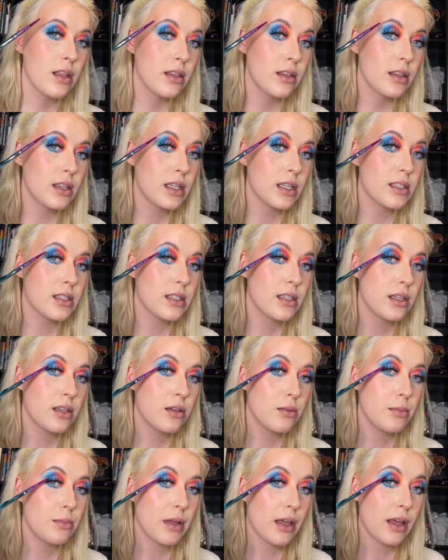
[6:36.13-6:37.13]
This little
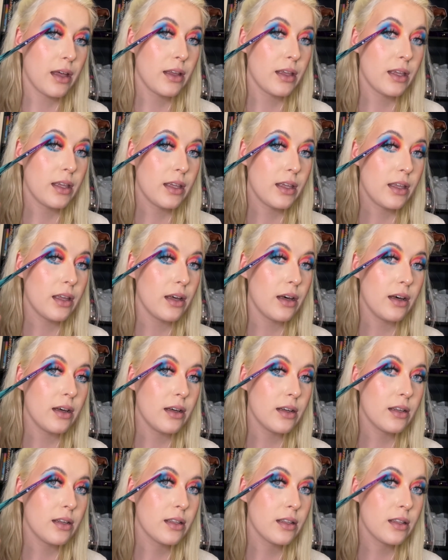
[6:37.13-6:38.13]
bit here,
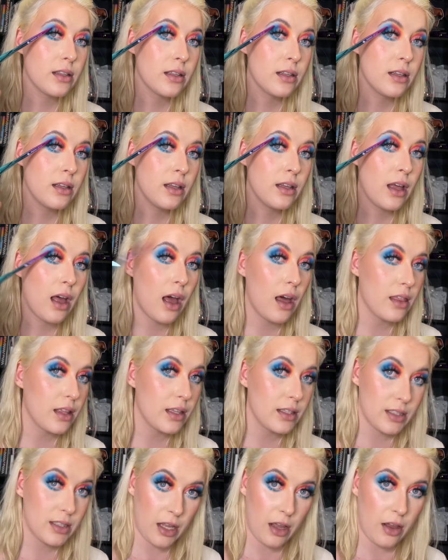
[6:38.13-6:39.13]
I think
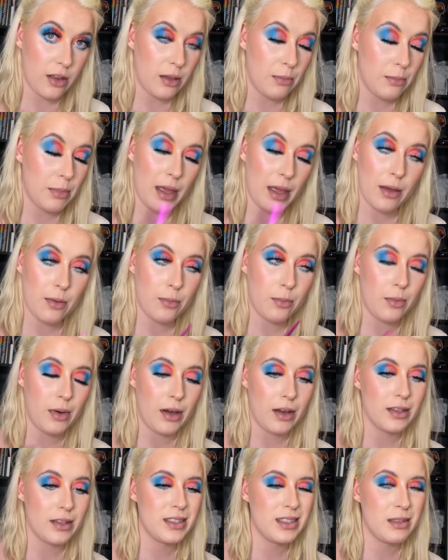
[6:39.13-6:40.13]
it's the only bit where
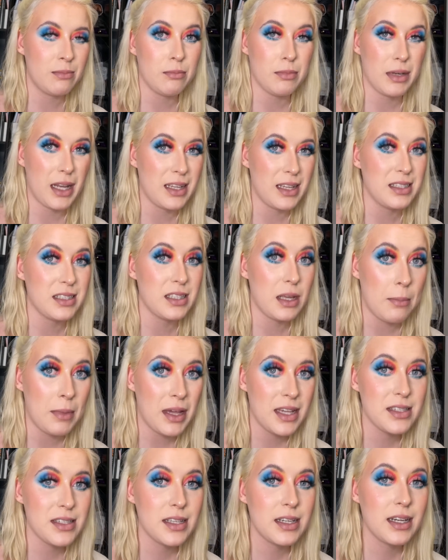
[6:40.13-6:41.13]
it didn't blend
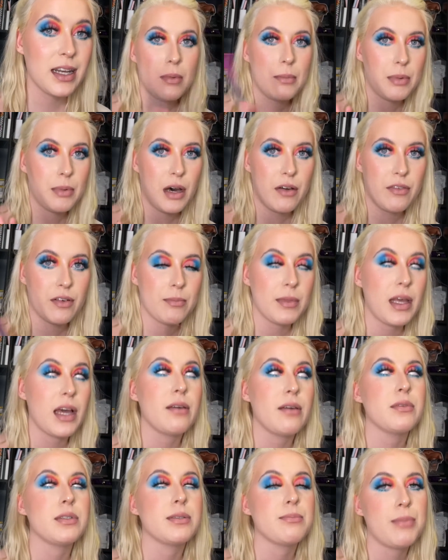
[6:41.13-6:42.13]
amazingly. Apart from that, it
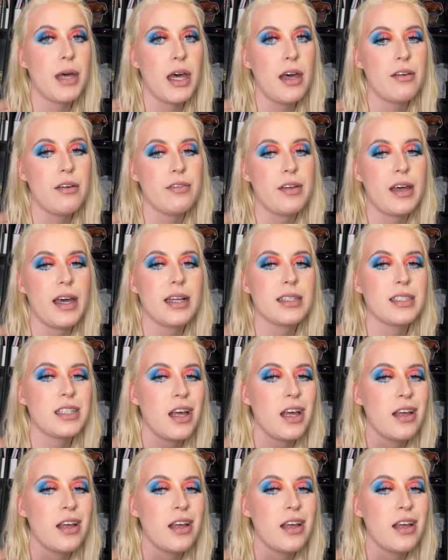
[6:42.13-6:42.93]
was perfect.